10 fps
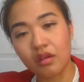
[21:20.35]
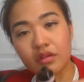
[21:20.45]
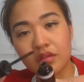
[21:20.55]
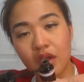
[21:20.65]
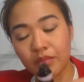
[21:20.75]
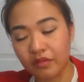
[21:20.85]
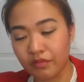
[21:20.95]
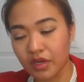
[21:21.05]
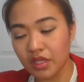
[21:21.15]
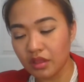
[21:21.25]
on top
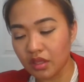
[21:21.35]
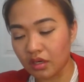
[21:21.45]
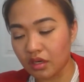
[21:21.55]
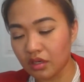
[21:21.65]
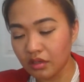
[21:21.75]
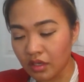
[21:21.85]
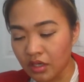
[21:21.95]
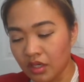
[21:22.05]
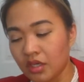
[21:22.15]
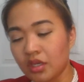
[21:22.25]
of right there.
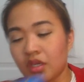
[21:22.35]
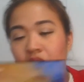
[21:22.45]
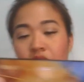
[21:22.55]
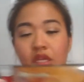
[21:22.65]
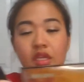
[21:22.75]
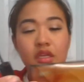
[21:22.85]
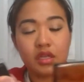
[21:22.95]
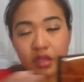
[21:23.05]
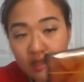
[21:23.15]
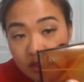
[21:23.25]

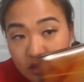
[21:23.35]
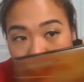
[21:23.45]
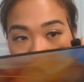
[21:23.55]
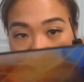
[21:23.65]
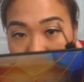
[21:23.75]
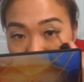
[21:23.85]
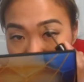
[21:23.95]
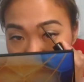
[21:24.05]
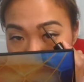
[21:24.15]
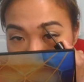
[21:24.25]
And
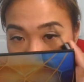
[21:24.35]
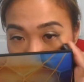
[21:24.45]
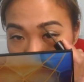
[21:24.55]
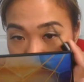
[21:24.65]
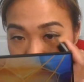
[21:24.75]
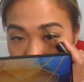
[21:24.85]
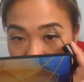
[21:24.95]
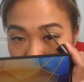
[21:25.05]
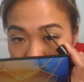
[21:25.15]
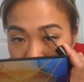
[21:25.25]
just go in.
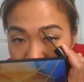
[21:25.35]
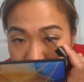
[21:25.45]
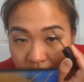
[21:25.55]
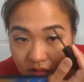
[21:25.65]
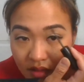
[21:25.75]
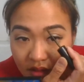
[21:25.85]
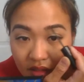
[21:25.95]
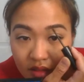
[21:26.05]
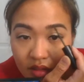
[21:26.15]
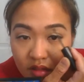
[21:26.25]
You guys can see
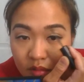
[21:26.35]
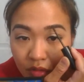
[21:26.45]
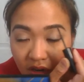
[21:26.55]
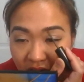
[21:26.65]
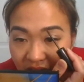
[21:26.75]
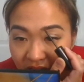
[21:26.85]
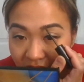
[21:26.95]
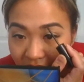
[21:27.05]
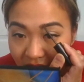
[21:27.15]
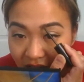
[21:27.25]
like this part, I
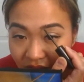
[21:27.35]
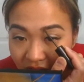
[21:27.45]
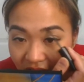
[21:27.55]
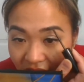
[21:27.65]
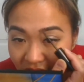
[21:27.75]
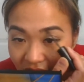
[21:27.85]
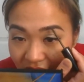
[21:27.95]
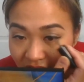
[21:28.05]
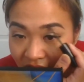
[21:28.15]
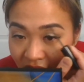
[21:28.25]
didn't have any hair.